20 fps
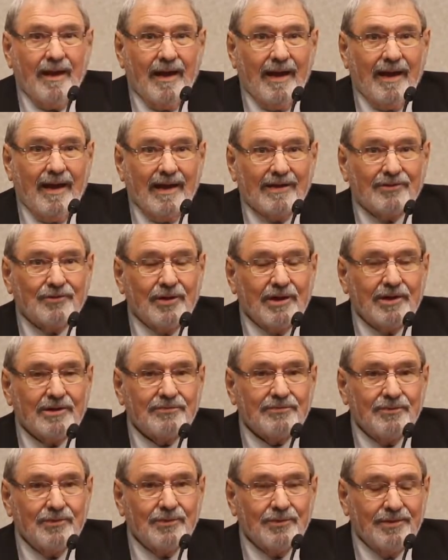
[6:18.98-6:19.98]
And I
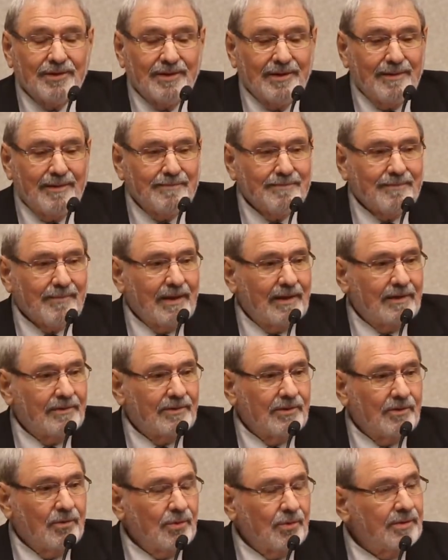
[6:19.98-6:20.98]
transferred
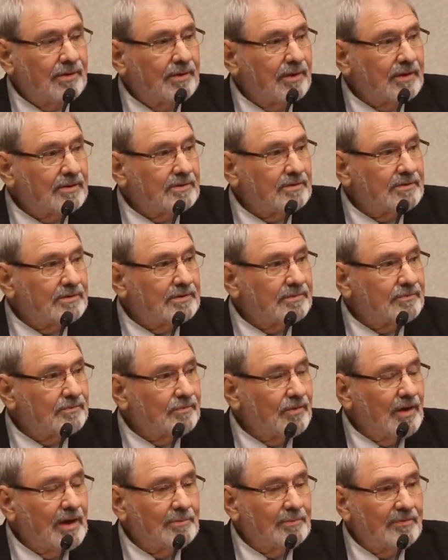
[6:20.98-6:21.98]
to North Texas
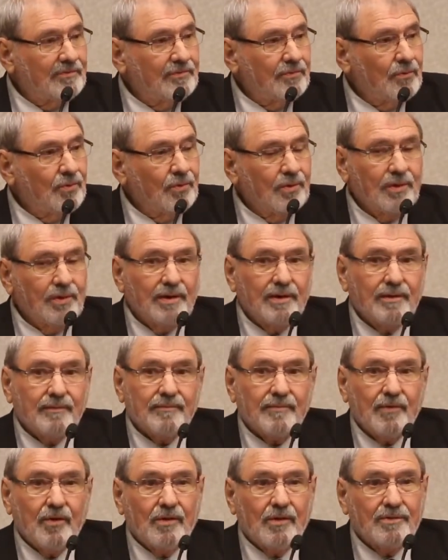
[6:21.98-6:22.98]
right before
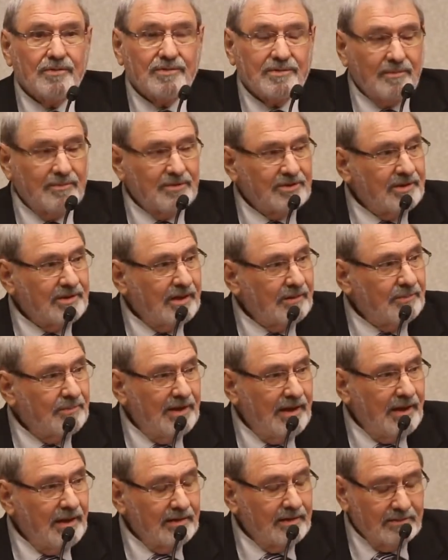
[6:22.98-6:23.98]
Hardin-Simmons kicked
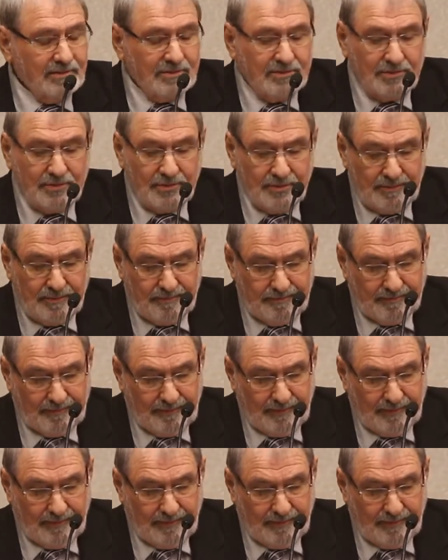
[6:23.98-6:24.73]
me out of school.